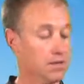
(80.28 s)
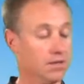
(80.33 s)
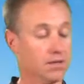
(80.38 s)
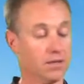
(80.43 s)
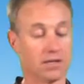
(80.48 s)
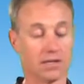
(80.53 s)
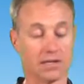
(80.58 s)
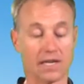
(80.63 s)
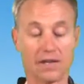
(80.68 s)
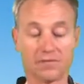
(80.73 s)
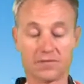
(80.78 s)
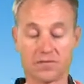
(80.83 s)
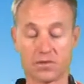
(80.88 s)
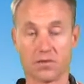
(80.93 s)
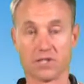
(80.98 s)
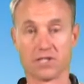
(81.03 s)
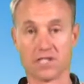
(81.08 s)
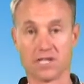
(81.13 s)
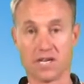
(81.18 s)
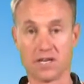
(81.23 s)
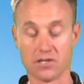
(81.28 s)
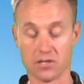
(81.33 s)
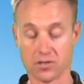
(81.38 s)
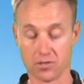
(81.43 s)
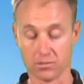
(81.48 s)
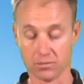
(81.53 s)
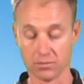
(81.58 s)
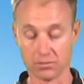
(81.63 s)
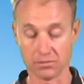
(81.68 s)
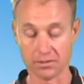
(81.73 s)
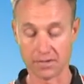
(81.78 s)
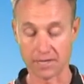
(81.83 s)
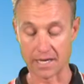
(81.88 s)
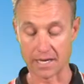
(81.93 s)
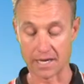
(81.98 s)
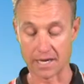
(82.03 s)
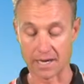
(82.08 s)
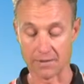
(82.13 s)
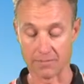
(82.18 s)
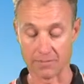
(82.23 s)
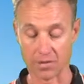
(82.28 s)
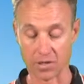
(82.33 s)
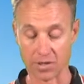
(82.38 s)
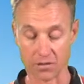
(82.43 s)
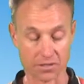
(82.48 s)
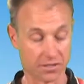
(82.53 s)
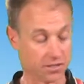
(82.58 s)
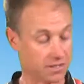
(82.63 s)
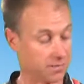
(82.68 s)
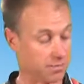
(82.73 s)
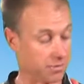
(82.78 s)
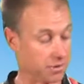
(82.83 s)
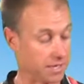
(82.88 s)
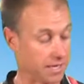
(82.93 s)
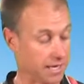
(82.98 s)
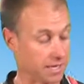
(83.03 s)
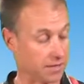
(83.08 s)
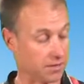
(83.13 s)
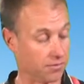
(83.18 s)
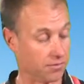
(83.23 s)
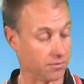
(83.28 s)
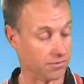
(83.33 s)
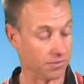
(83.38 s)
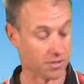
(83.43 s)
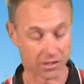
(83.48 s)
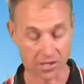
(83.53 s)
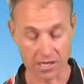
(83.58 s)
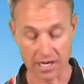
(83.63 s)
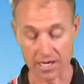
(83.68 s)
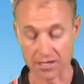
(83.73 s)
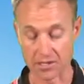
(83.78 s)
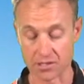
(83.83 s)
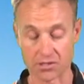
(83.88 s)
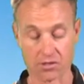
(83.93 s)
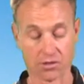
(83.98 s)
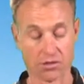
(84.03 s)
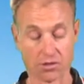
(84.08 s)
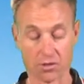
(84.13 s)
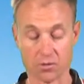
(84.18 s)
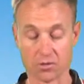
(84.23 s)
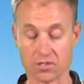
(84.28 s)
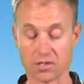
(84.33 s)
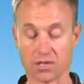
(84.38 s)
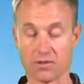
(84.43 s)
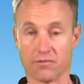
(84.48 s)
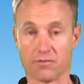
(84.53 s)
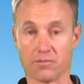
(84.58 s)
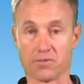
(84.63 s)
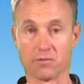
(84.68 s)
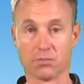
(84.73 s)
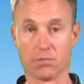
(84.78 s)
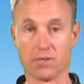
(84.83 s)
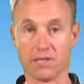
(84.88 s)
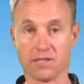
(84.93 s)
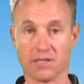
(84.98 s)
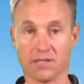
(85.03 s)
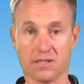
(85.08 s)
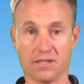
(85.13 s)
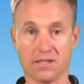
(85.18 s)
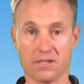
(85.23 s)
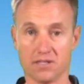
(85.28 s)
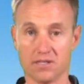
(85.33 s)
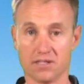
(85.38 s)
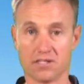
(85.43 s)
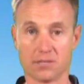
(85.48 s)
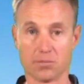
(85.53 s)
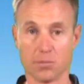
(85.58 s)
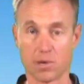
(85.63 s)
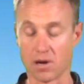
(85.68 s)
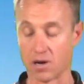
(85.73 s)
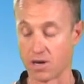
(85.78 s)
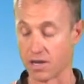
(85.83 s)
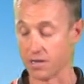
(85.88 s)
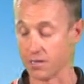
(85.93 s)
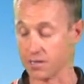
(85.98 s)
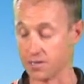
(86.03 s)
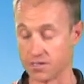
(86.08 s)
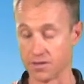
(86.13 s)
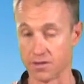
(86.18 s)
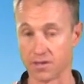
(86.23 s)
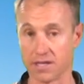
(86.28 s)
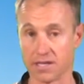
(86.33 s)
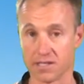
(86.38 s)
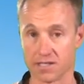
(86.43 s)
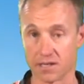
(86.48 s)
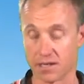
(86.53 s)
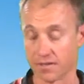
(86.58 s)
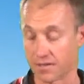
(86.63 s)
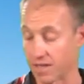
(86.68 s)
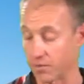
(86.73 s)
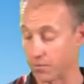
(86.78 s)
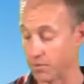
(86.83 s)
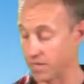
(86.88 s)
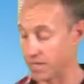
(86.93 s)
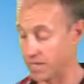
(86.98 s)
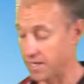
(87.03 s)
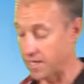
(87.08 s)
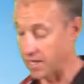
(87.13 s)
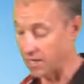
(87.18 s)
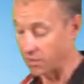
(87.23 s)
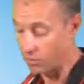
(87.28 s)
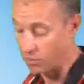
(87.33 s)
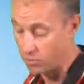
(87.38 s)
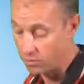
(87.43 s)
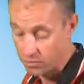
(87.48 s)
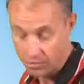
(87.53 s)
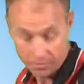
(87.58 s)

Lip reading: Gloves are essential, not just to protect you from the chainsaw, also from splinters and spiders and things like that when you're cutting wood.